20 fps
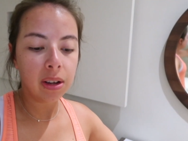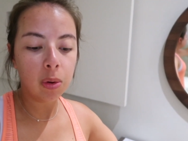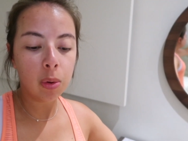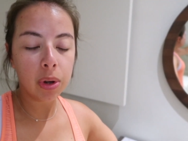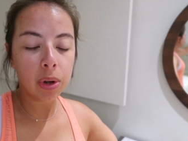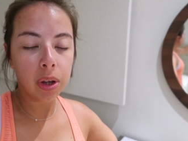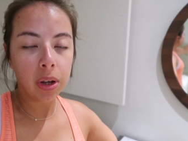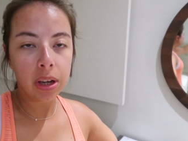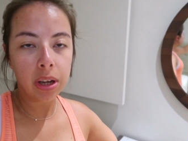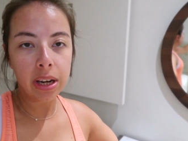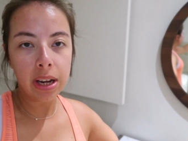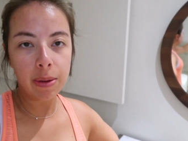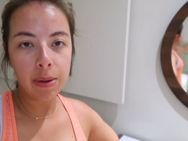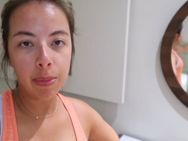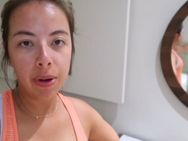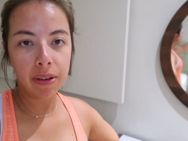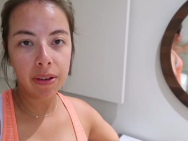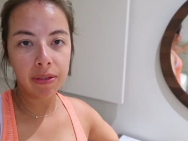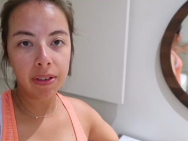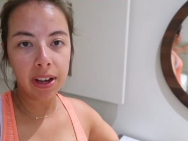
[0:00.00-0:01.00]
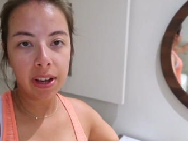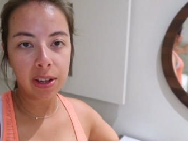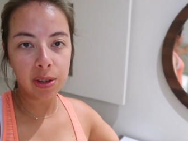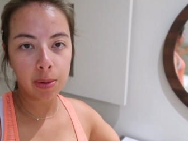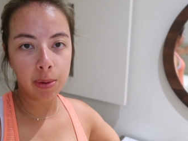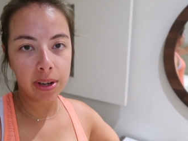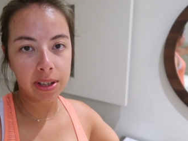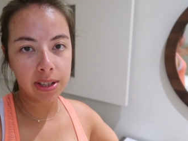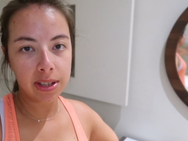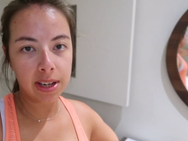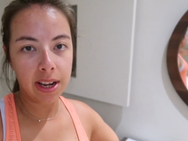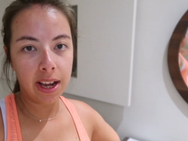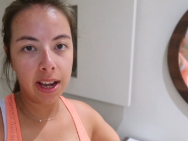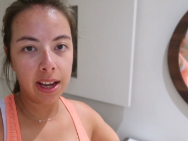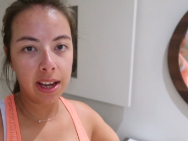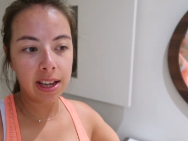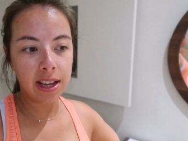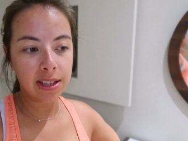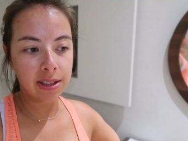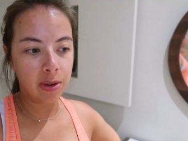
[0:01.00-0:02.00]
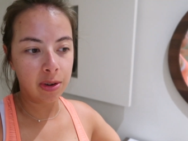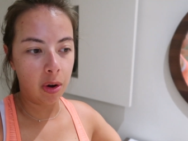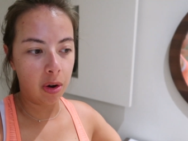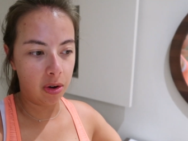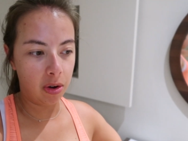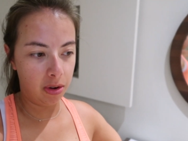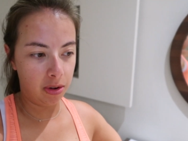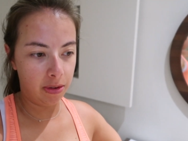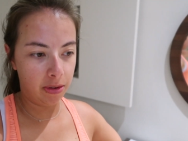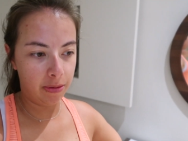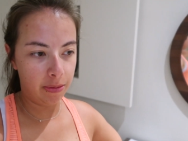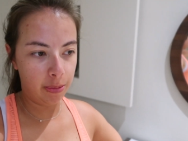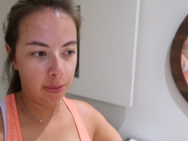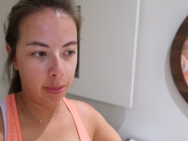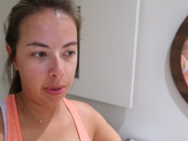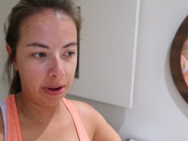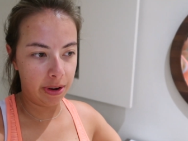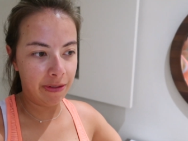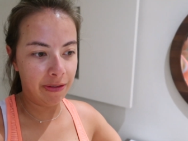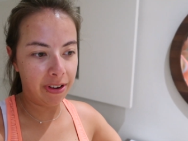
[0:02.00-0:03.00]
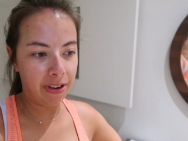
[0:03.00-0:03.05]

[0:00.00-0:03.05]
all you can eat buffet twice a day is not been